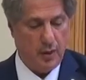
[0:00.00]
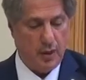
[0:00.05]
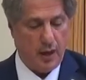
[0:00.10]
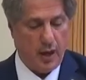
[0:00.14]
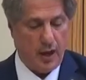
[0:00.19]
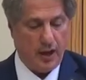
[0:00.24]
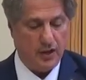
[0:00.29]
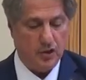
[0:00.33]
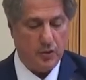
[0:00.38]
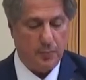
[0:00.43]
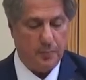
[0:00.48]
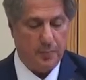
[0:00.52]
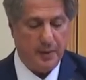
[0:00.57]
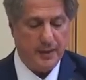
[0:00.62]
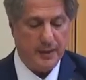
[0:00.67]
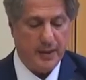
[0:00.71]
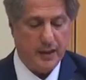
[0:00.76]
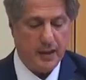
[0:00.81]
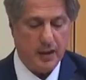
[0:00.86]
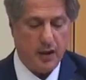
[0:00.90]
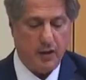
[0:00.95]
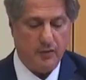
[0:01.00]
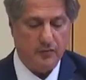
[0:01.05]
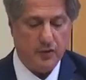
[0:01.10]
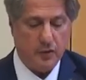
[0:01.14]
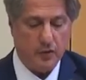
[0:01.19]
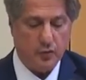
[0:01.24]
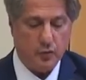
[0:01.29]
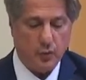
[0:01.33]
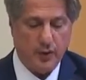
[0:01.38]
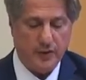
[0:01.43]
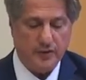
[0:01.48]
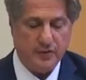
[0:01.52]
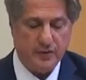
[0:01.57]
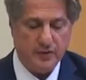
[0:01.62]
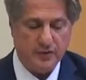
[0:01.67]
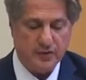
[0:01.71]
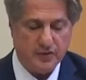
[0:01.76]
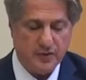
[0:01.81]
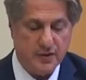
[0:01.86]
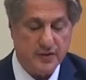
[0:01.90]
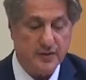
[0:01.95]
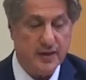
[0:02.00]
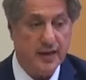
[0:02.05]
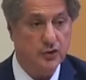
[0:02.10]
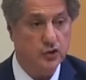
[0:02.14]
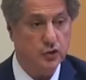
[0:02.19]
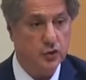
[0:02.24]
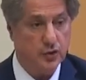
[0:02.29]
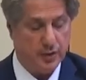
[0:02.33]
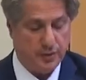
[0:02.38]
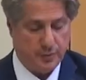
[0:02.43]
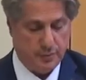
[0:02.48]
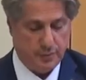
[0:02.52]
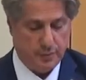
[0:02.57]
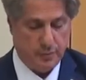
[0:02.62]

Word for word: at the beginning of the 20th century,